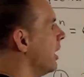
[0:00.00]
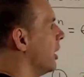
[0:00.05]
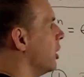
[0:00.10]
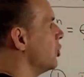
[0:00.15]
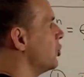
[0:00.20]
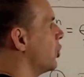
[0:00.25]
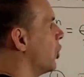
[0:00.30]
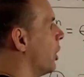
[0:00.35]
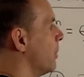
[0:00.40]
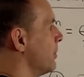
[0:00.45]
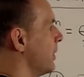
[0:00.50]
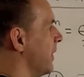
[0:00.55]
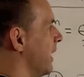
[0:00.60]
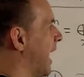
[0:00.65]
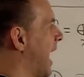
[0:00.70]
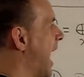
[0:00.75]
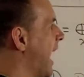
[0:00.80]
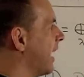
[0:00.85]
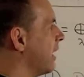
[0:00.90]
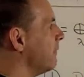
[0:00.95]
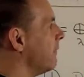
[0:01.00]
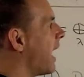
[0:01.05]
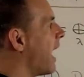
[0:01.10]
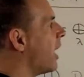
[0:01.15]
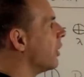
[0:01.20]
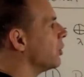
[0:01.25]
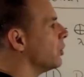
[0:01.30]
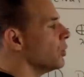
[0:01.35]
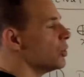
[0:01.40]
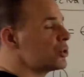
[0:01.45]
in terms of the
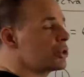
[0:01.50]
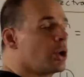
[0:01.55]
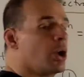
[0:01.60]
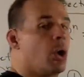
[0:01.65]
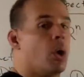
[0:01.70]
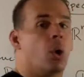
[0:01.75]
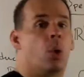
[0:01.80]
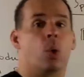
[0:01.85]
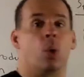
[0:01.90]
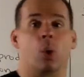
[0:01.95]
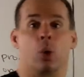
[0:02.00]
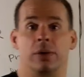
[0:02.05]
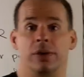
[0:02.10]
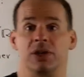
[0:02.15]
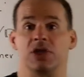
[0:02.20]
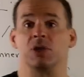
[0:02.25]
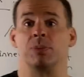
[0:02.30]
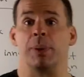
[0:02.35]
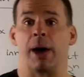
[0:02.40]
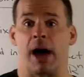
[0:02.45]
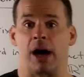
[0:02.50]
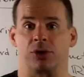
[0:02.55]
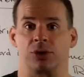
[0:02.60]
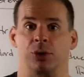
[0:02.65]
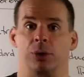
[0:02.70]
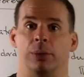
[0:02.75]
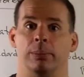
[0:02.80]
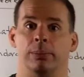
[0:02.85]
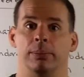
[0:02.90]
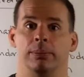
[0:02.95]
eigenvalues or the spectrum.